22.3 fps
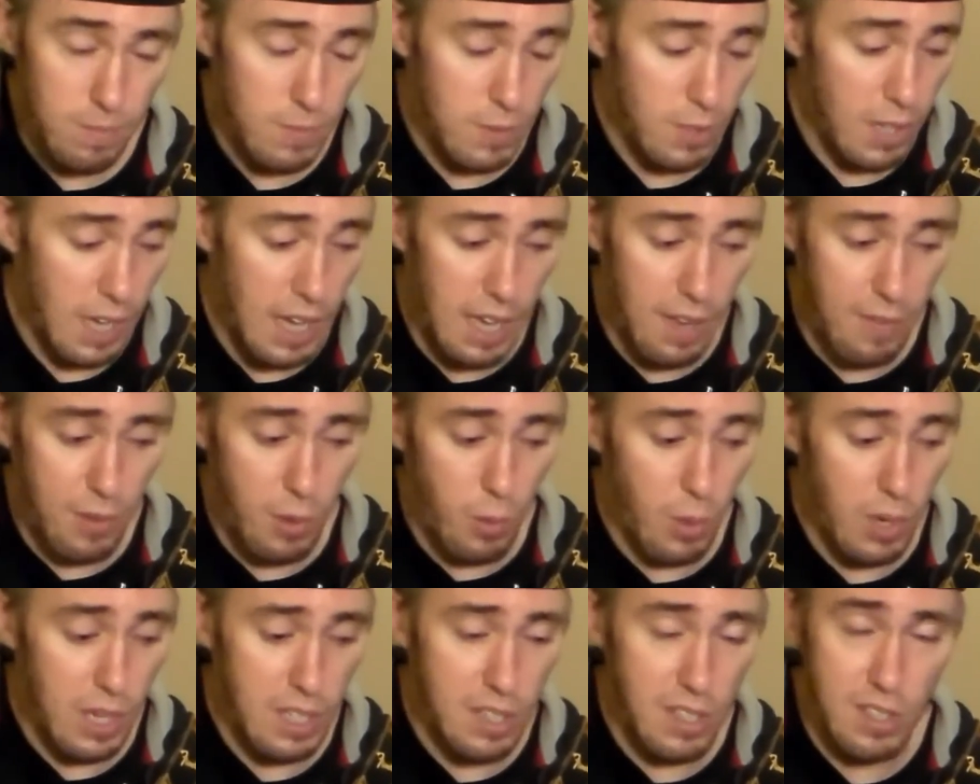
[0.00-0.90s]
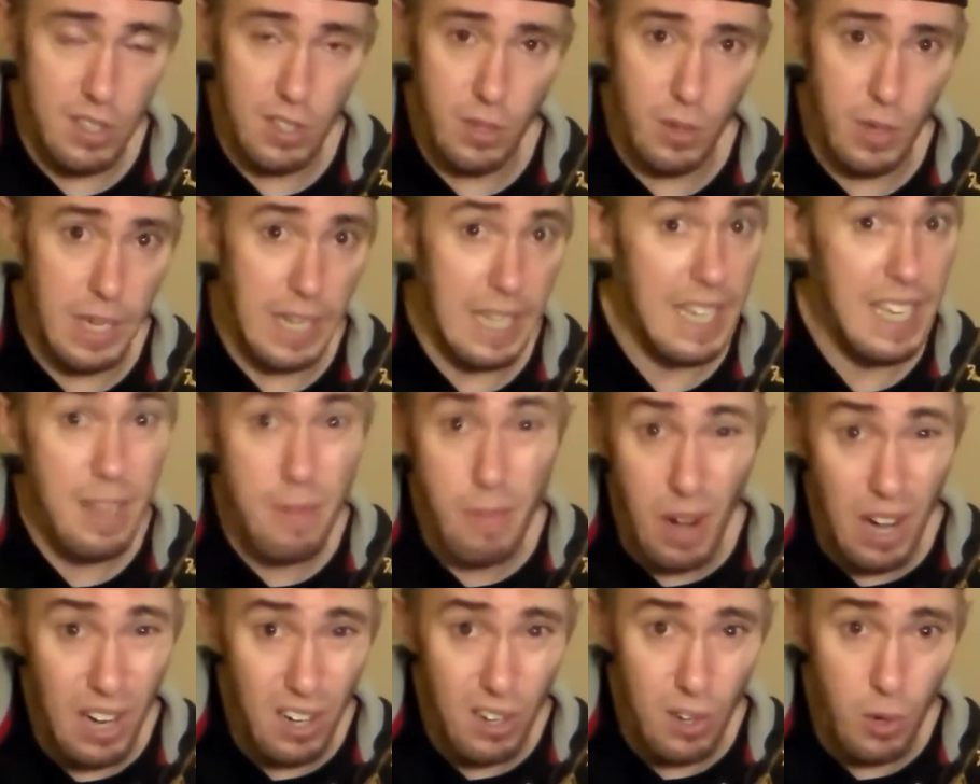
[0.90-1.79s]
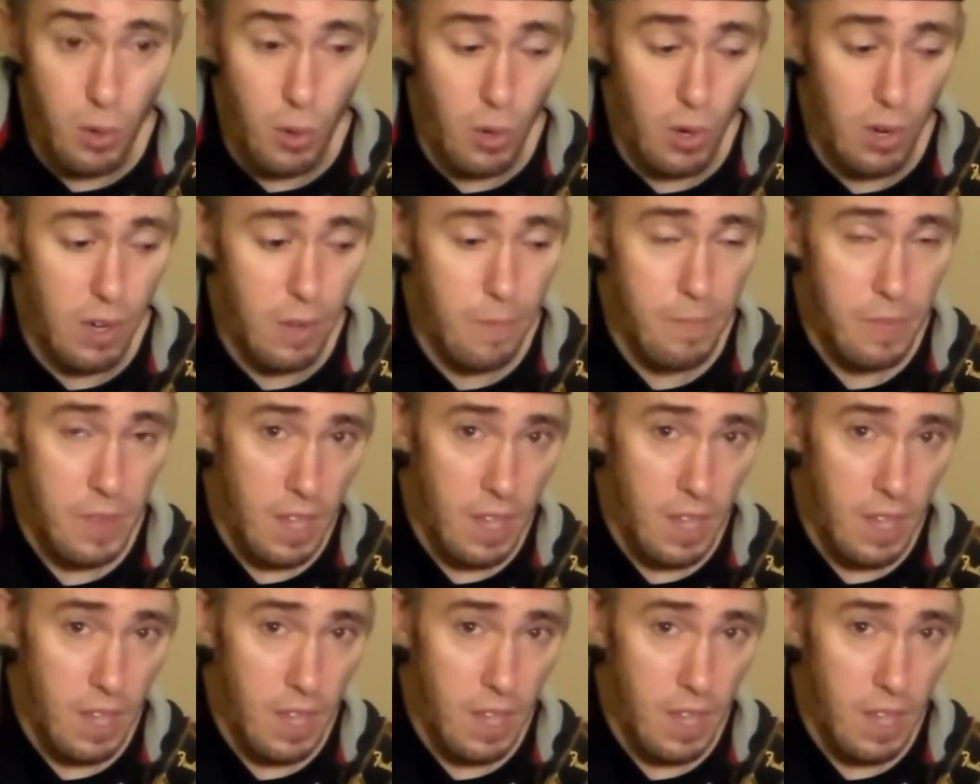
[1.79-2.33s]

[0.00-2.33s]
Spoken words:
Okay, if you wanted to do an E minor chord,